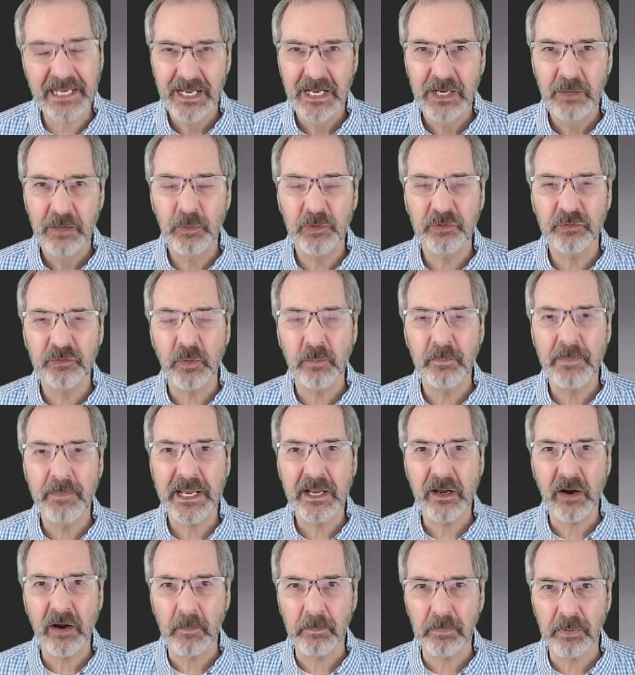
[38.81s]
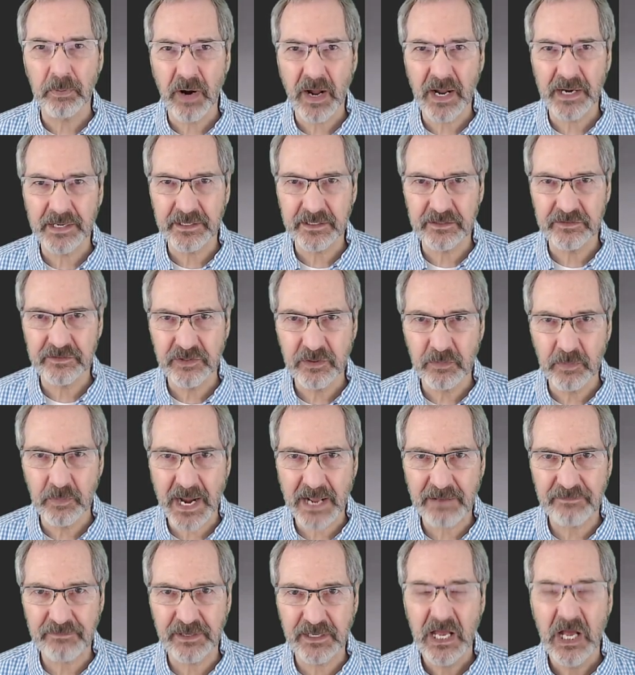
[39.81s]
which will make our product
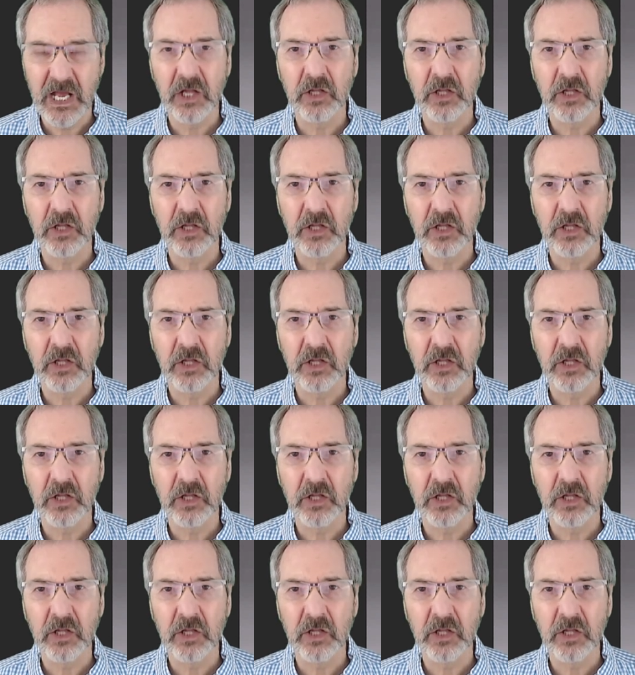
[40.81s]
graphic